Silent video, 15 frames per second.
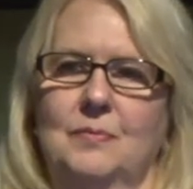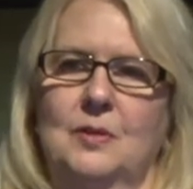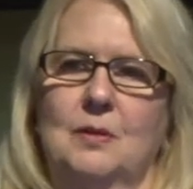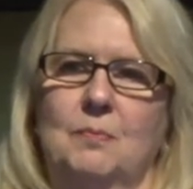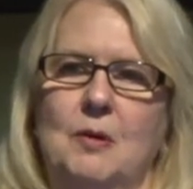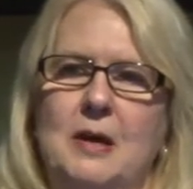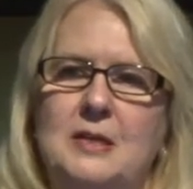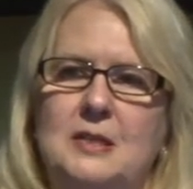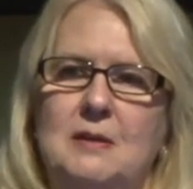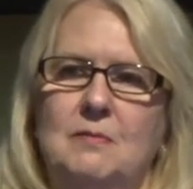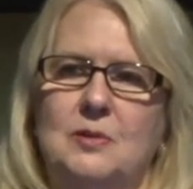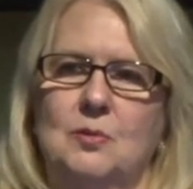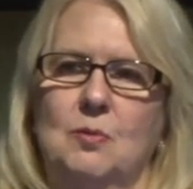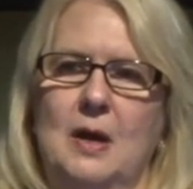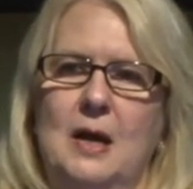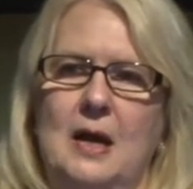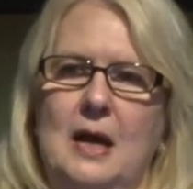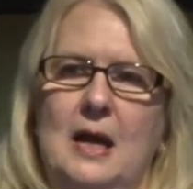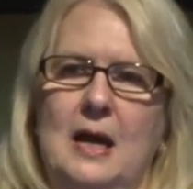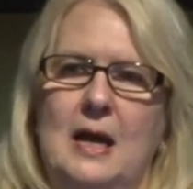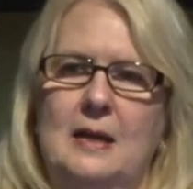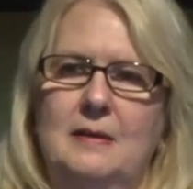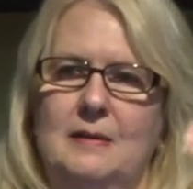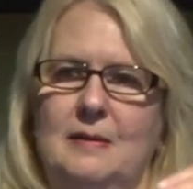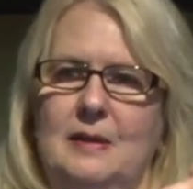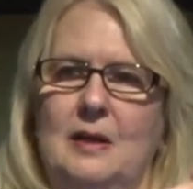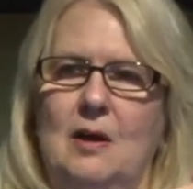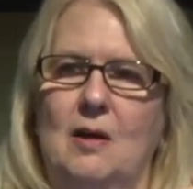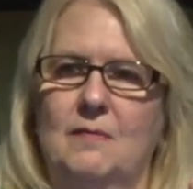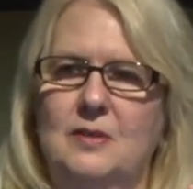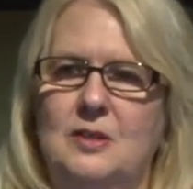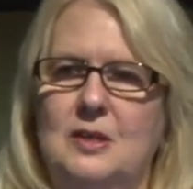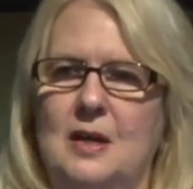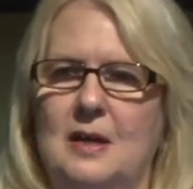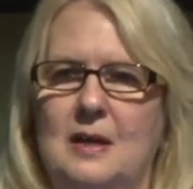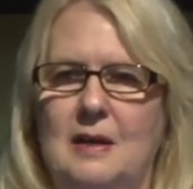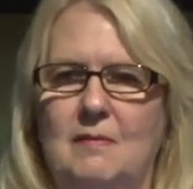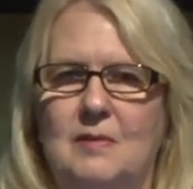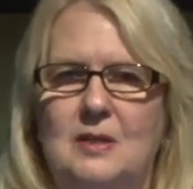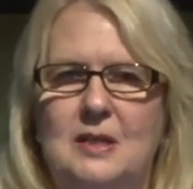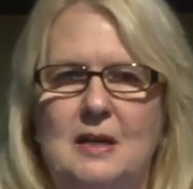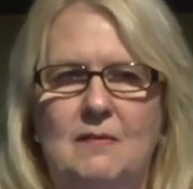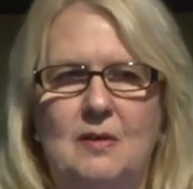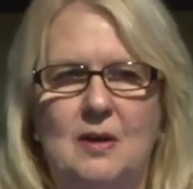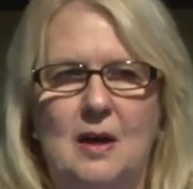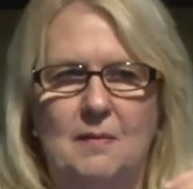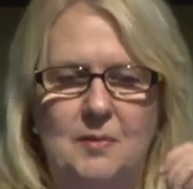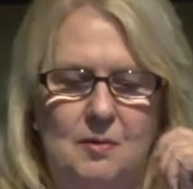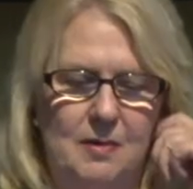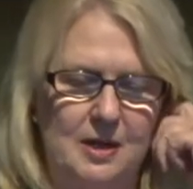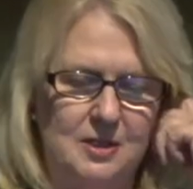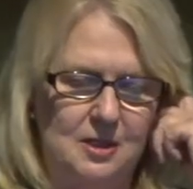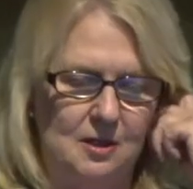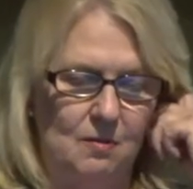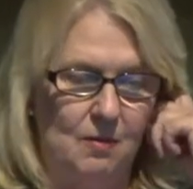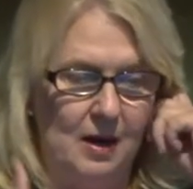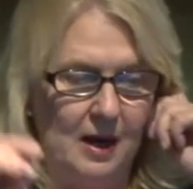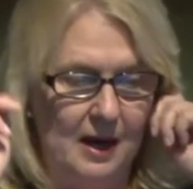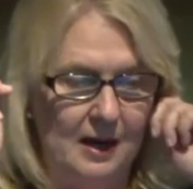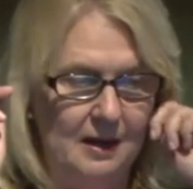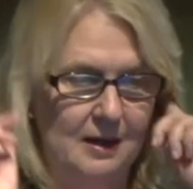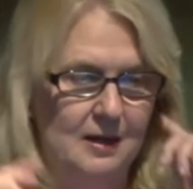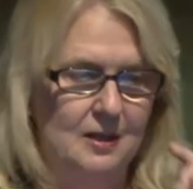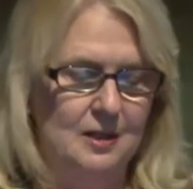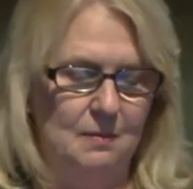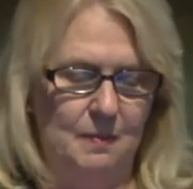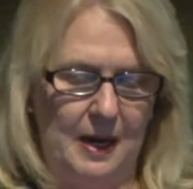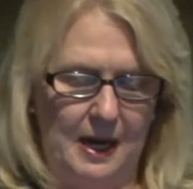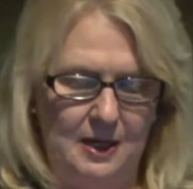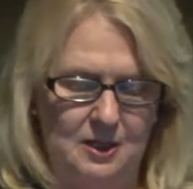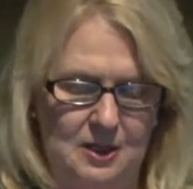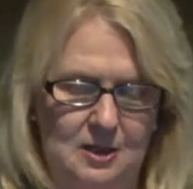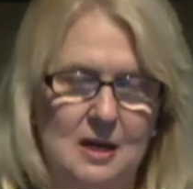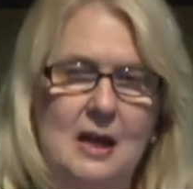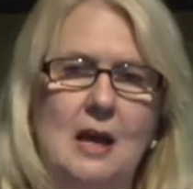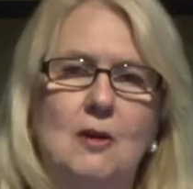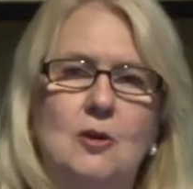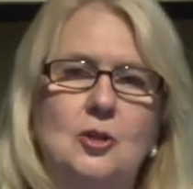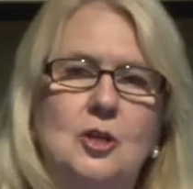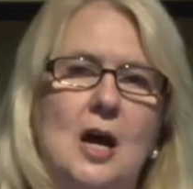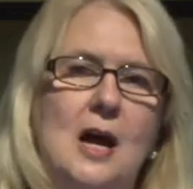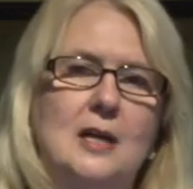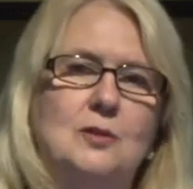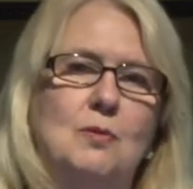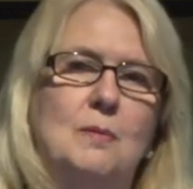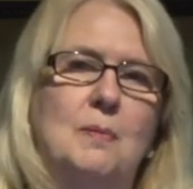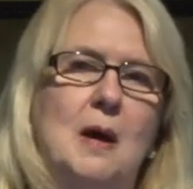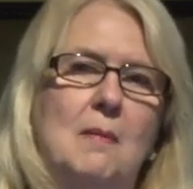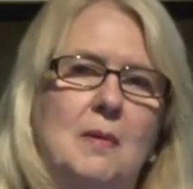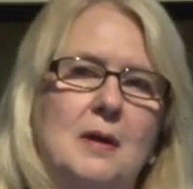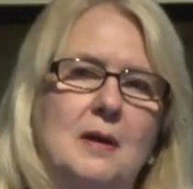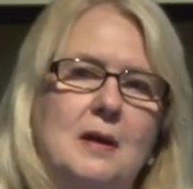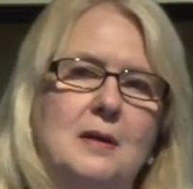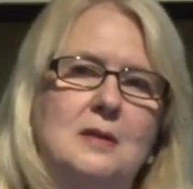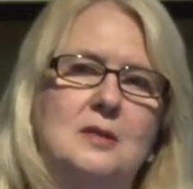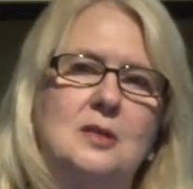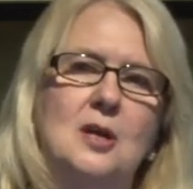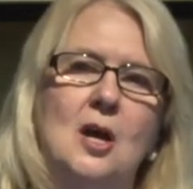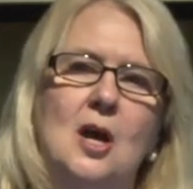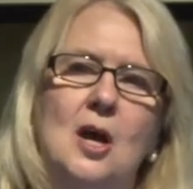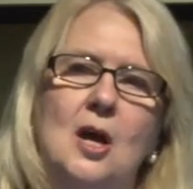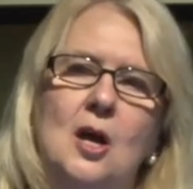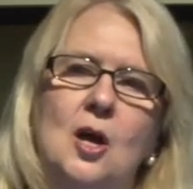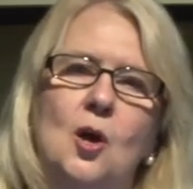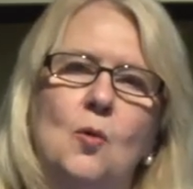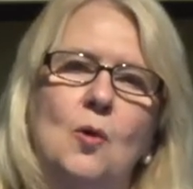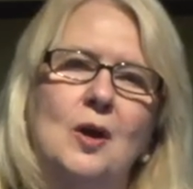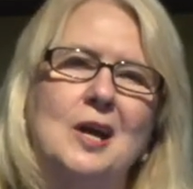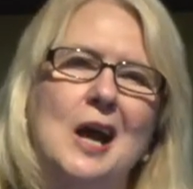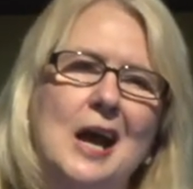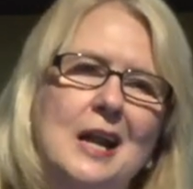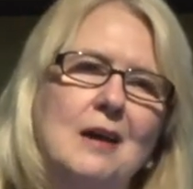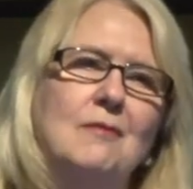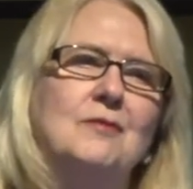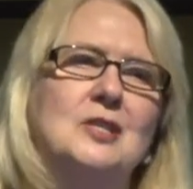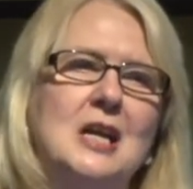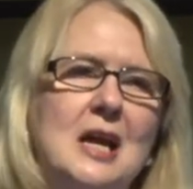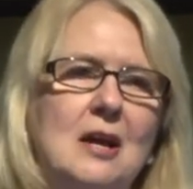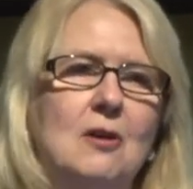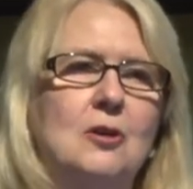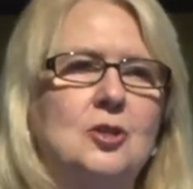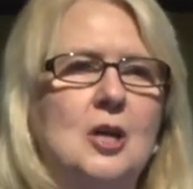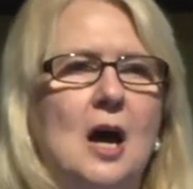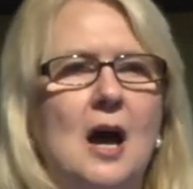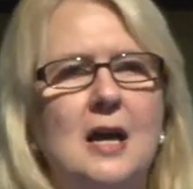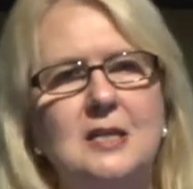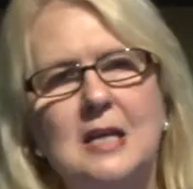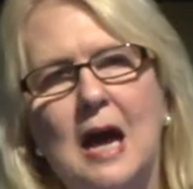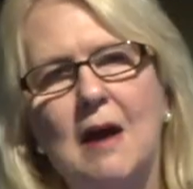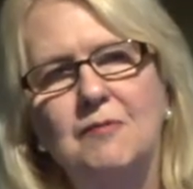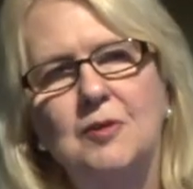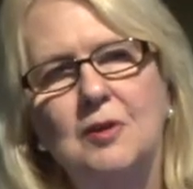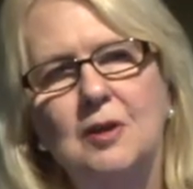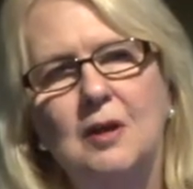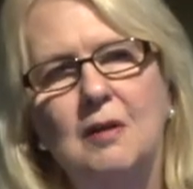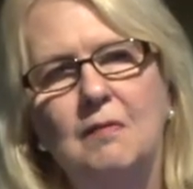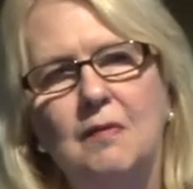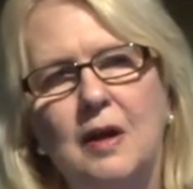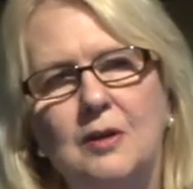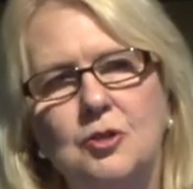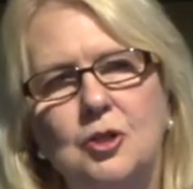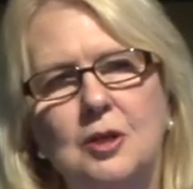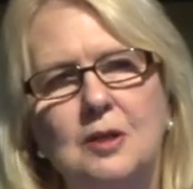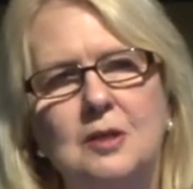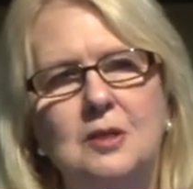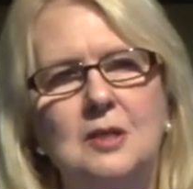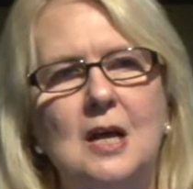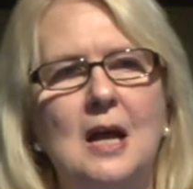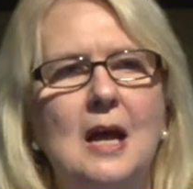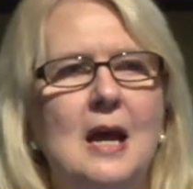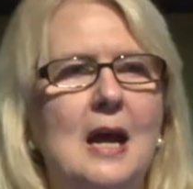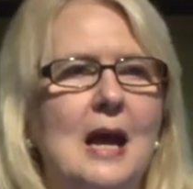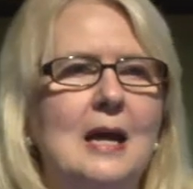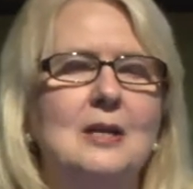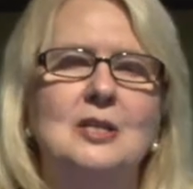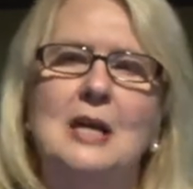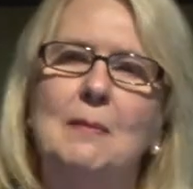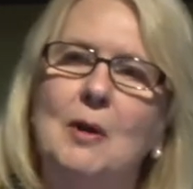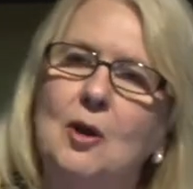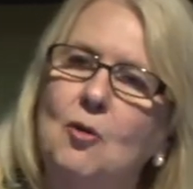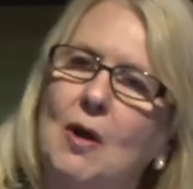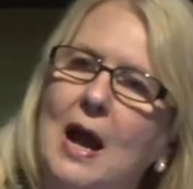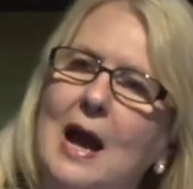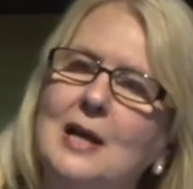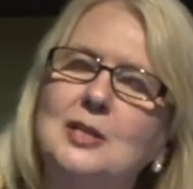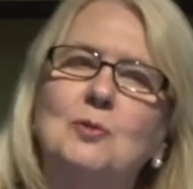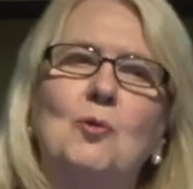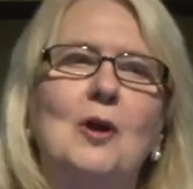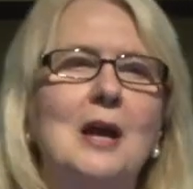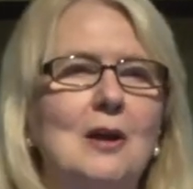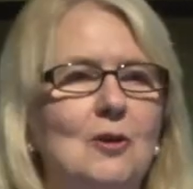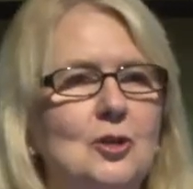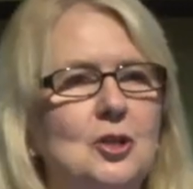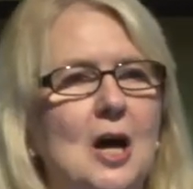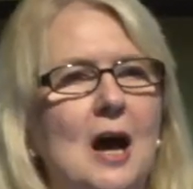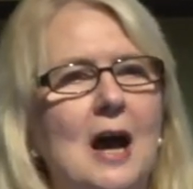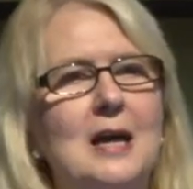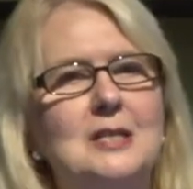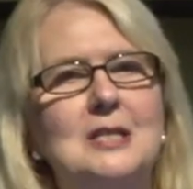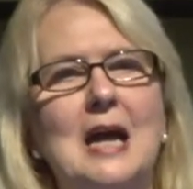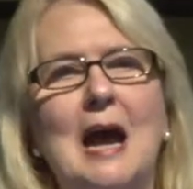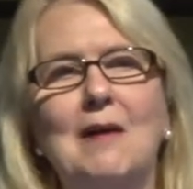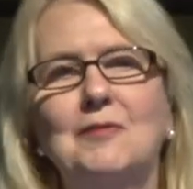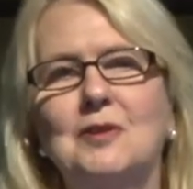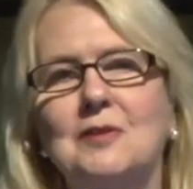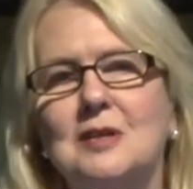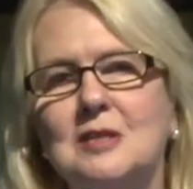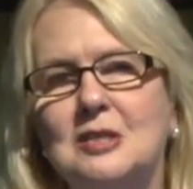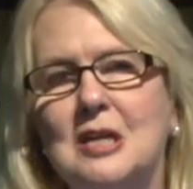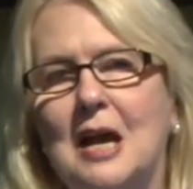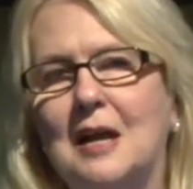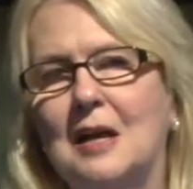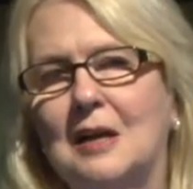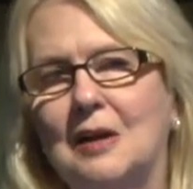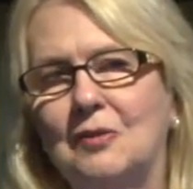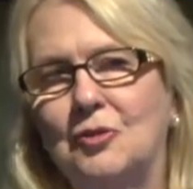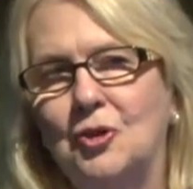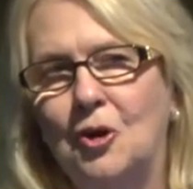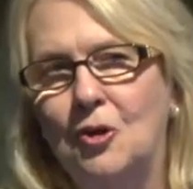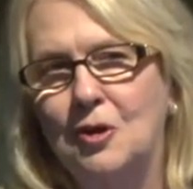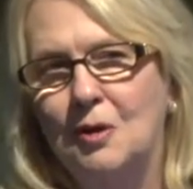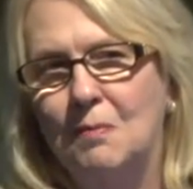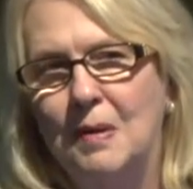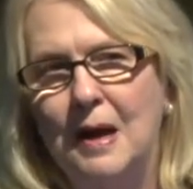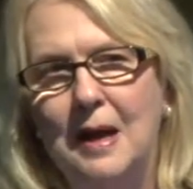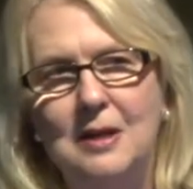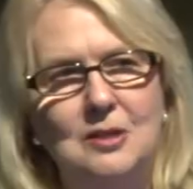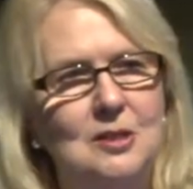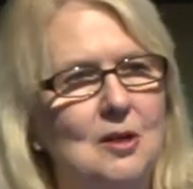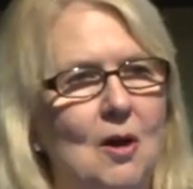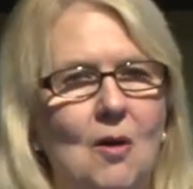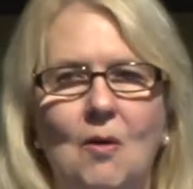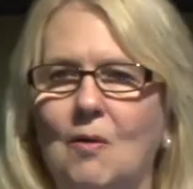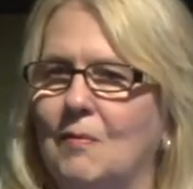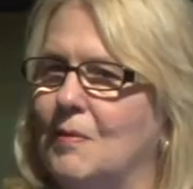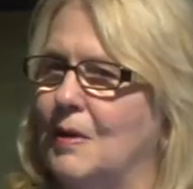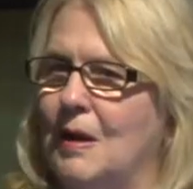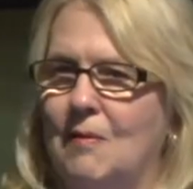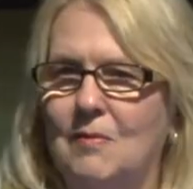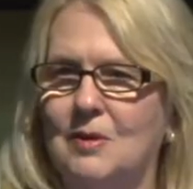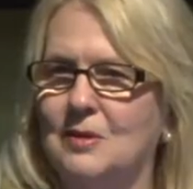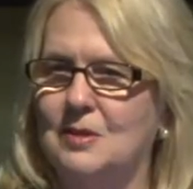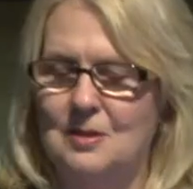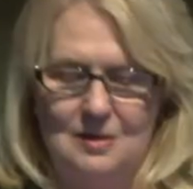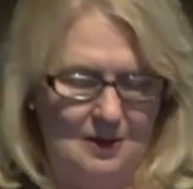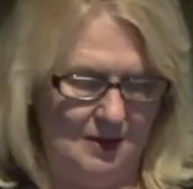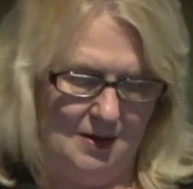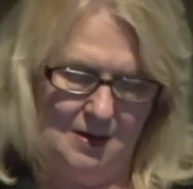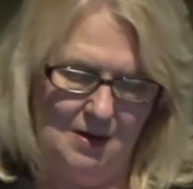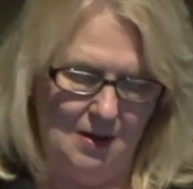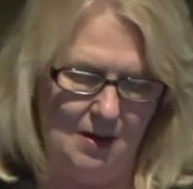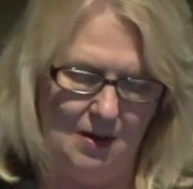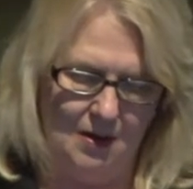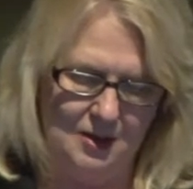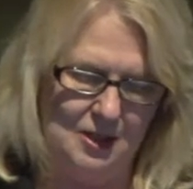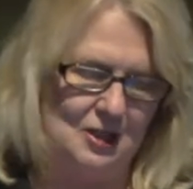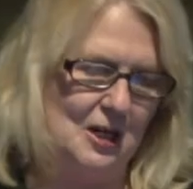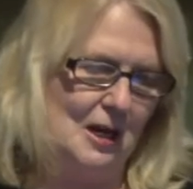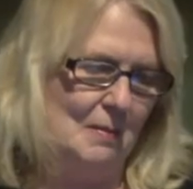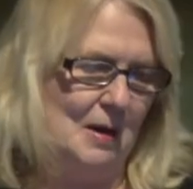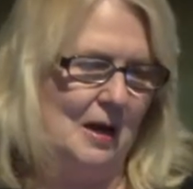the president was way ahead, and then all of a sudden it was even up the rest of the way. Debates energized Republicans who were kind of de-energized after the conventions, and Democrats were energized after the second and third debate. So it was all steam